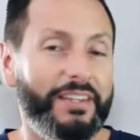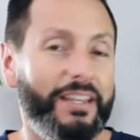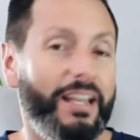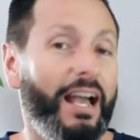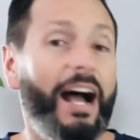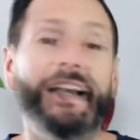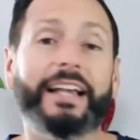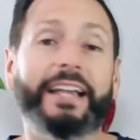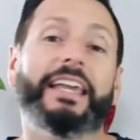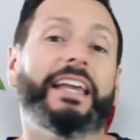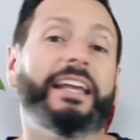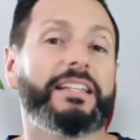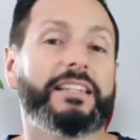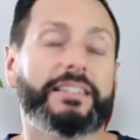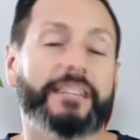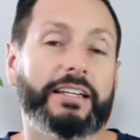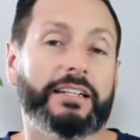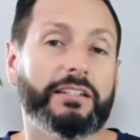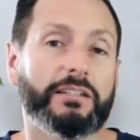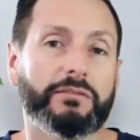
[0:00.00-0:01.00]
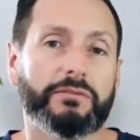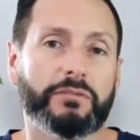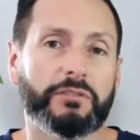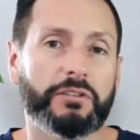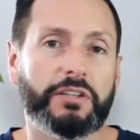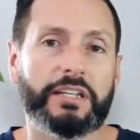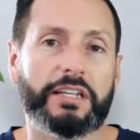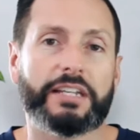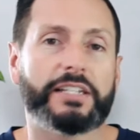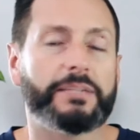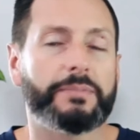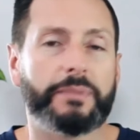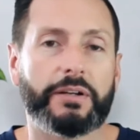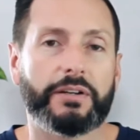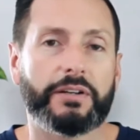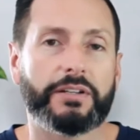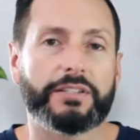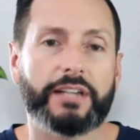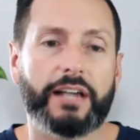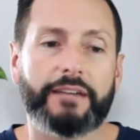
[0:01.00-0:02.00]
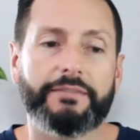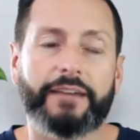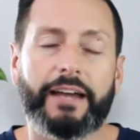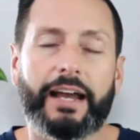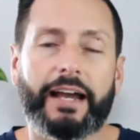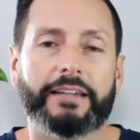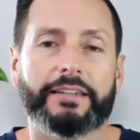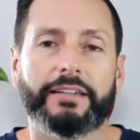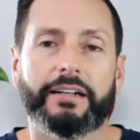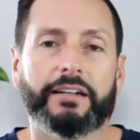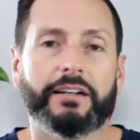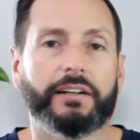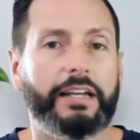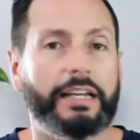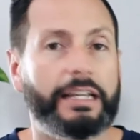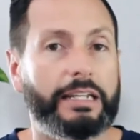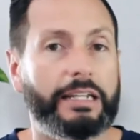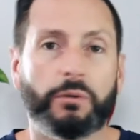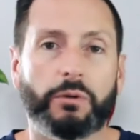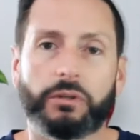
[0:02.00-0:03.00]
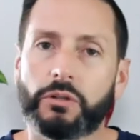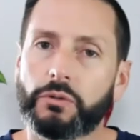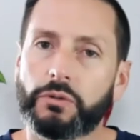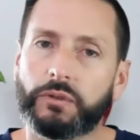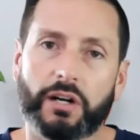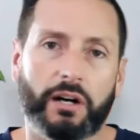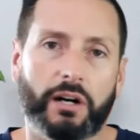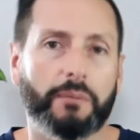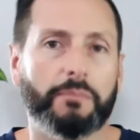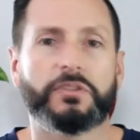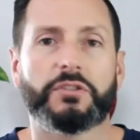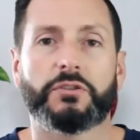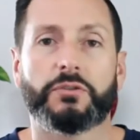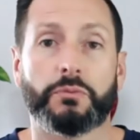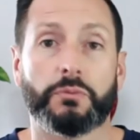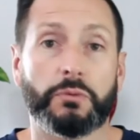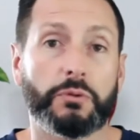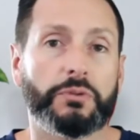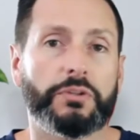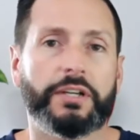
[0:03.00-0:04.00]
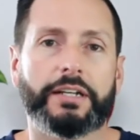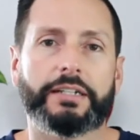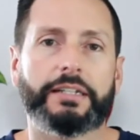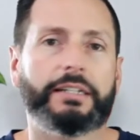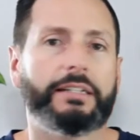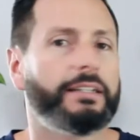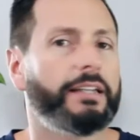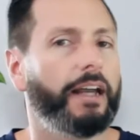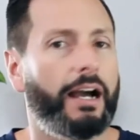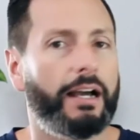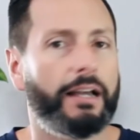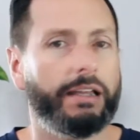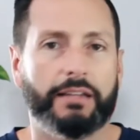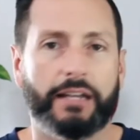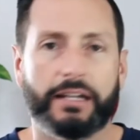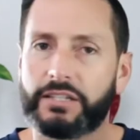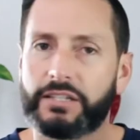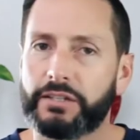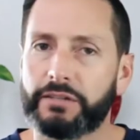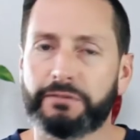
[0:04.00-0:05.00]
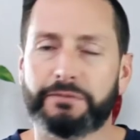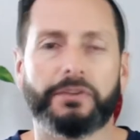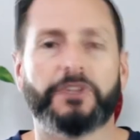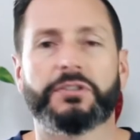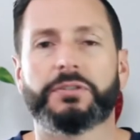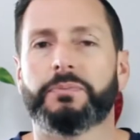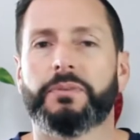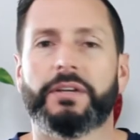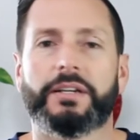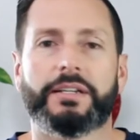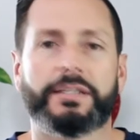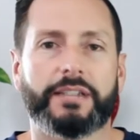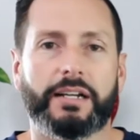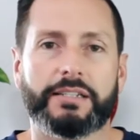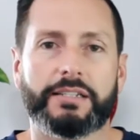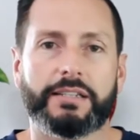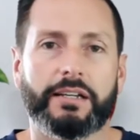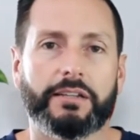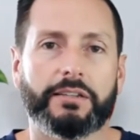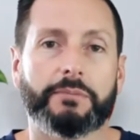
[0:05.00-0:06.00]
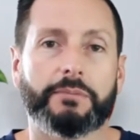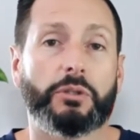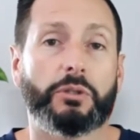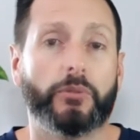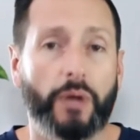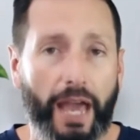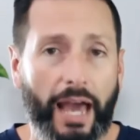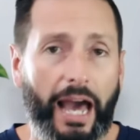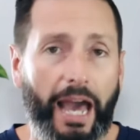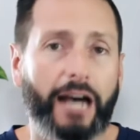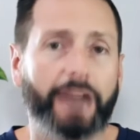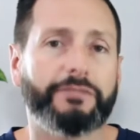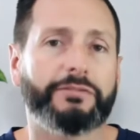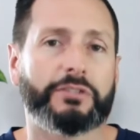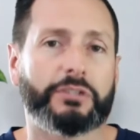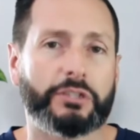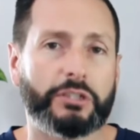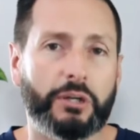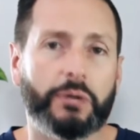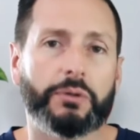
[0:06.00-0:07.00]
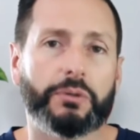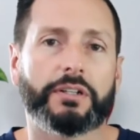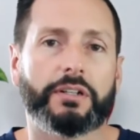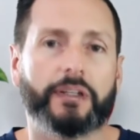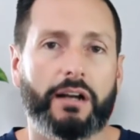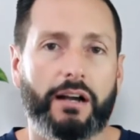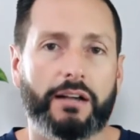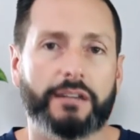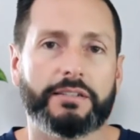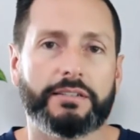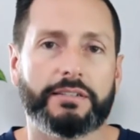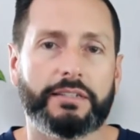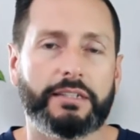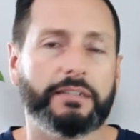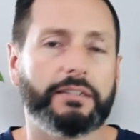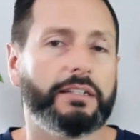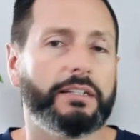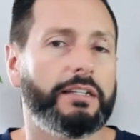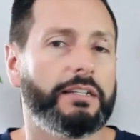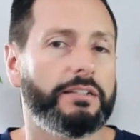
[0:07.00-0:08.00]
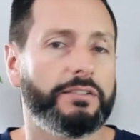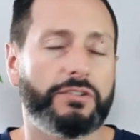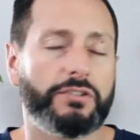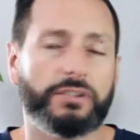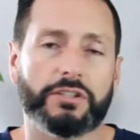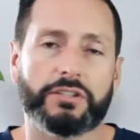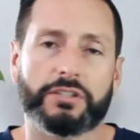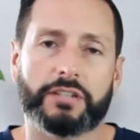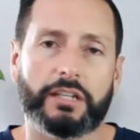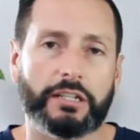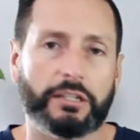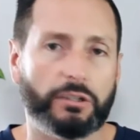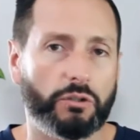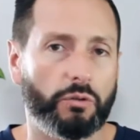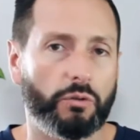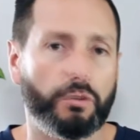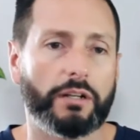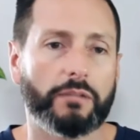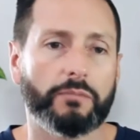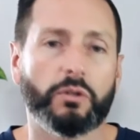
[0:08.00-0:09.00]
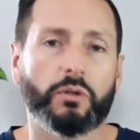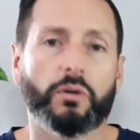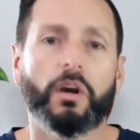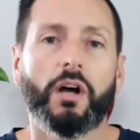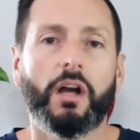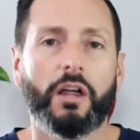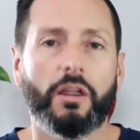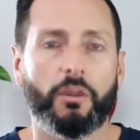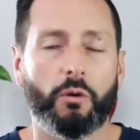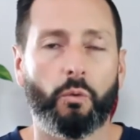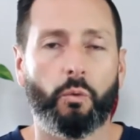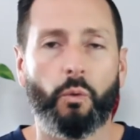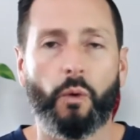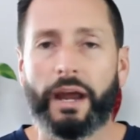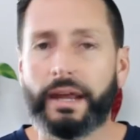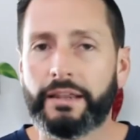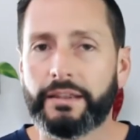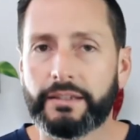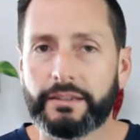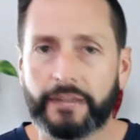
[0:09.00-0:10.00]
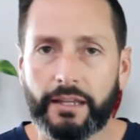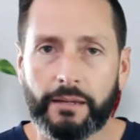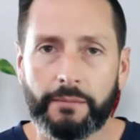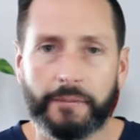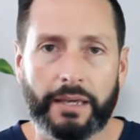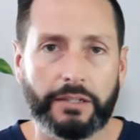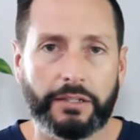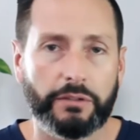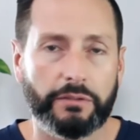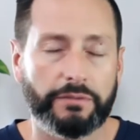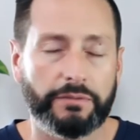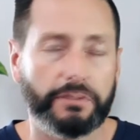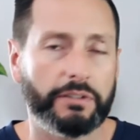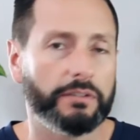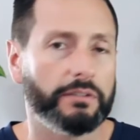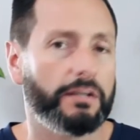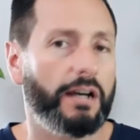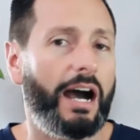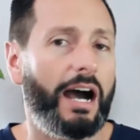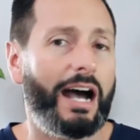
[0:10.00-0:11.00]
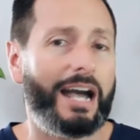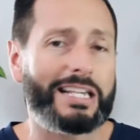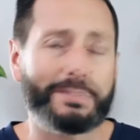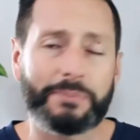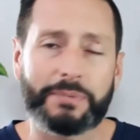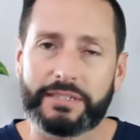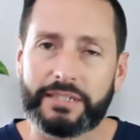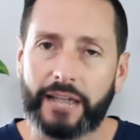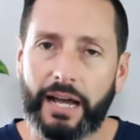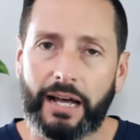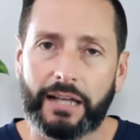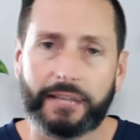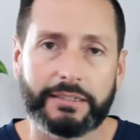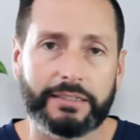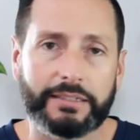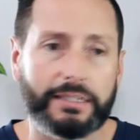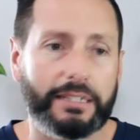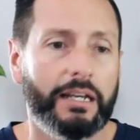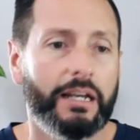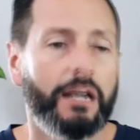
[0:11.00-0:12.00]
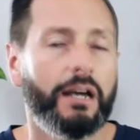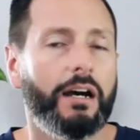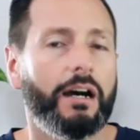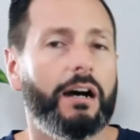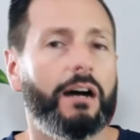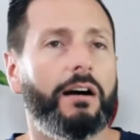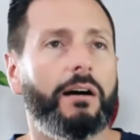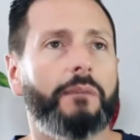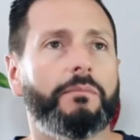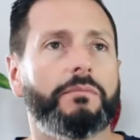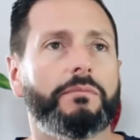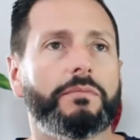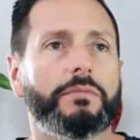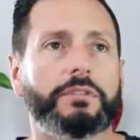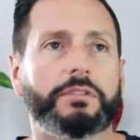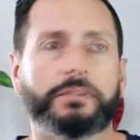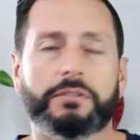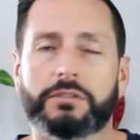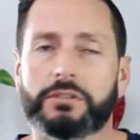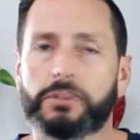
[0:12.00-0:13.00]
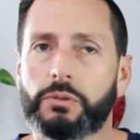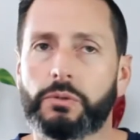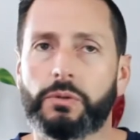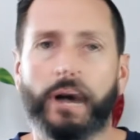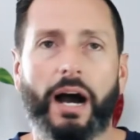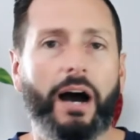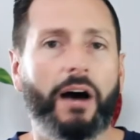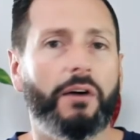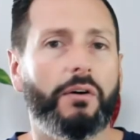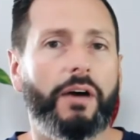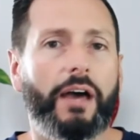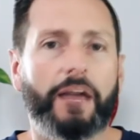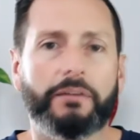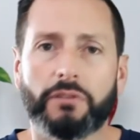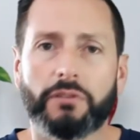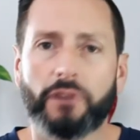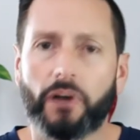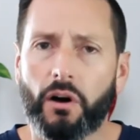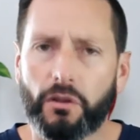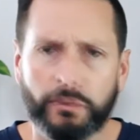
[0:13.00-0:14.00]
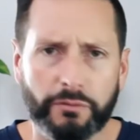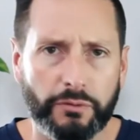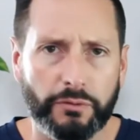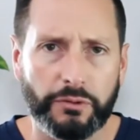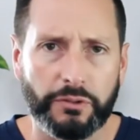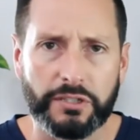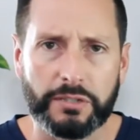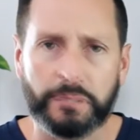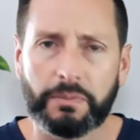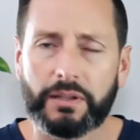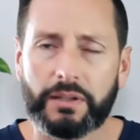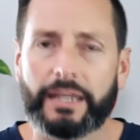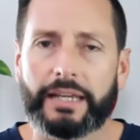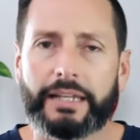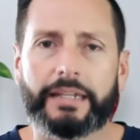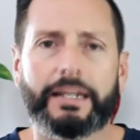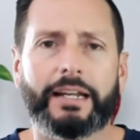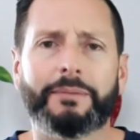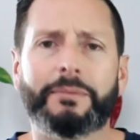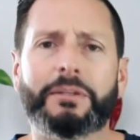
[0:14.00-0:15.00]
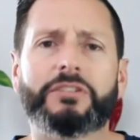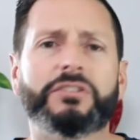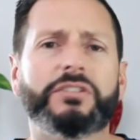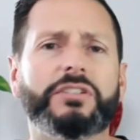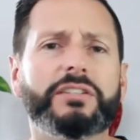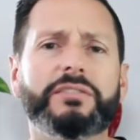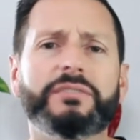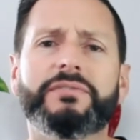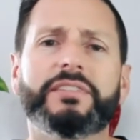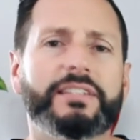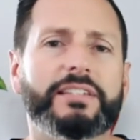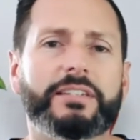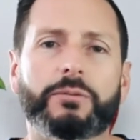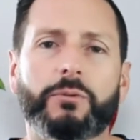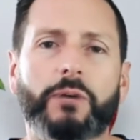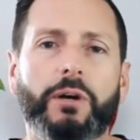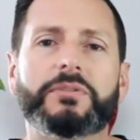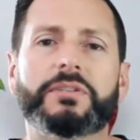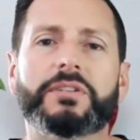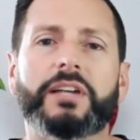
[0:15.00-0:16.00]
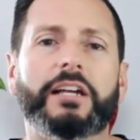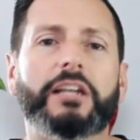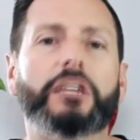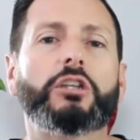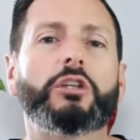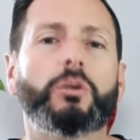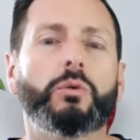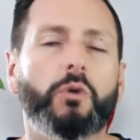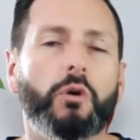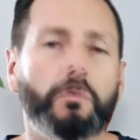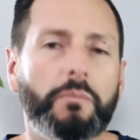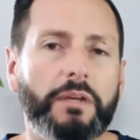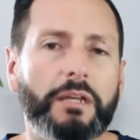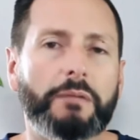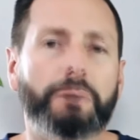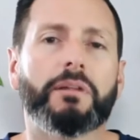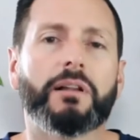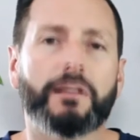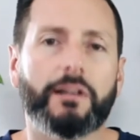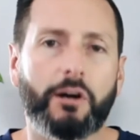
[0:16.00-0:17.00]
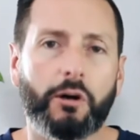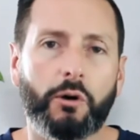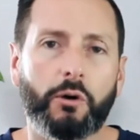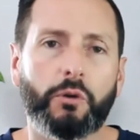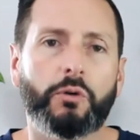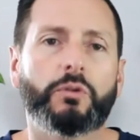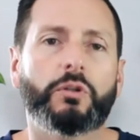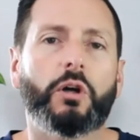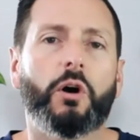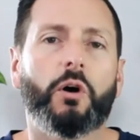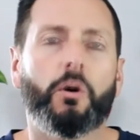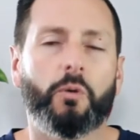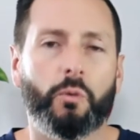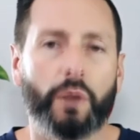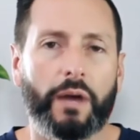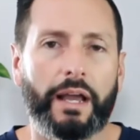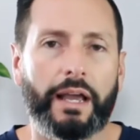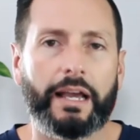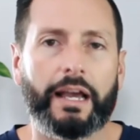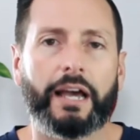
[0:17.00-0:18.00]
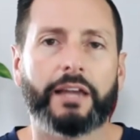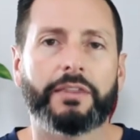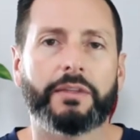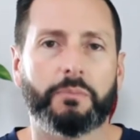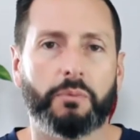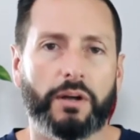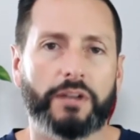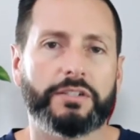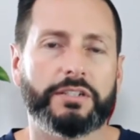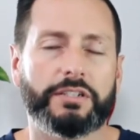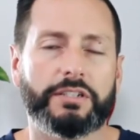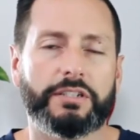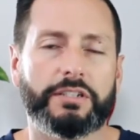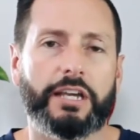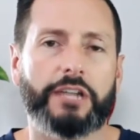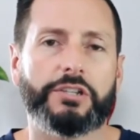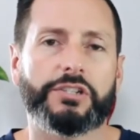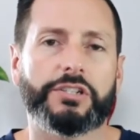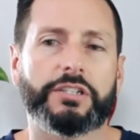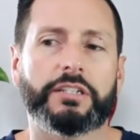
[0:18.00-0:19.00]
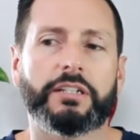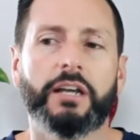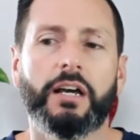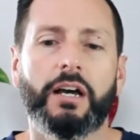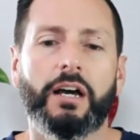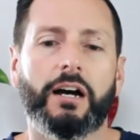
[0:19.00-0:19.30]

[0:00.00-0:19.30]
I can't say enough for the experience I've had there. Anyone who comes through Dunedin, that's the first place I tell them, you have to go to Casa Tina. It is just incredible. The way that they make you feel, the hospitality, to how all the food is plated. I mean, just visit the website. You will be blown away at the presentation.